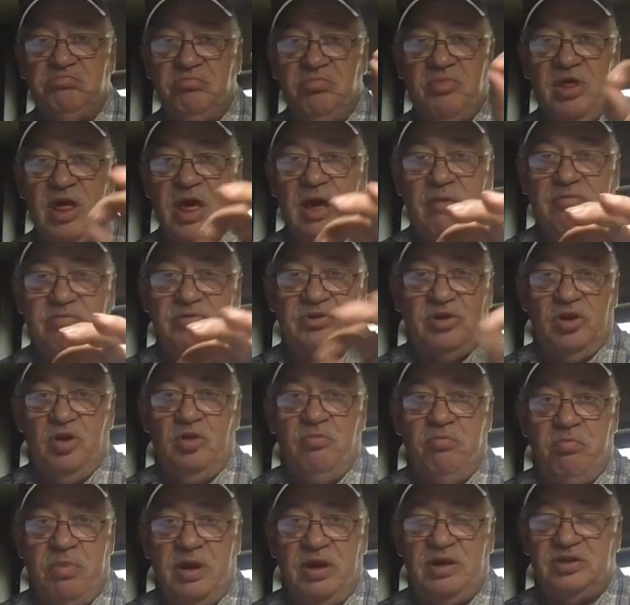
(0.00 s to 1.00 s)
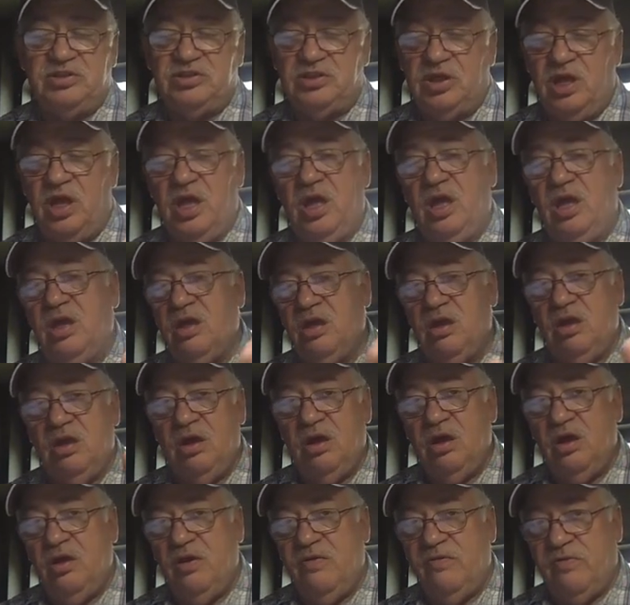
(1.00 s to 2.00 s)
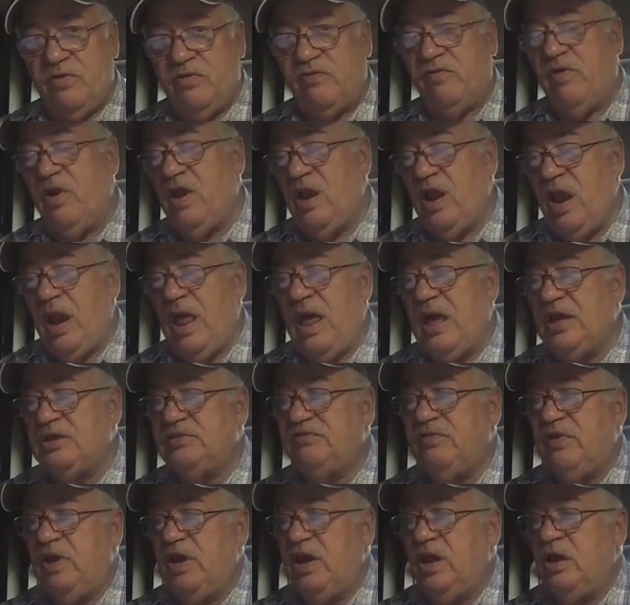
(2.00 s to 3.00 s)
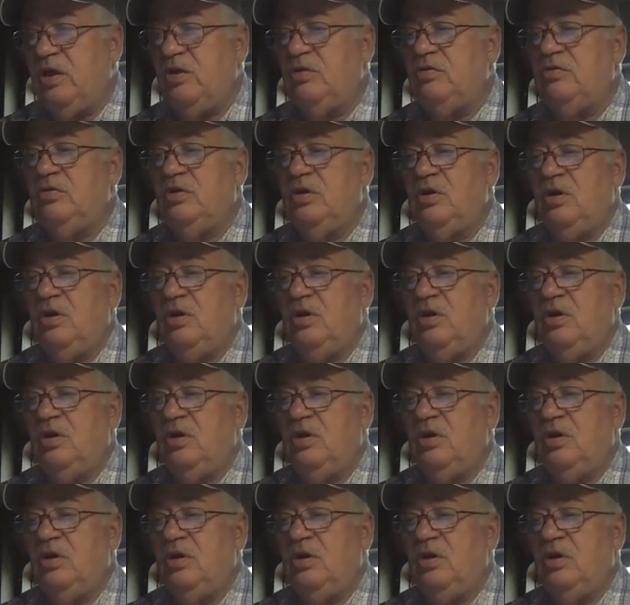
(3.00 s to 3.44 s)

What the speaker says: the absolute best thing for the very last video,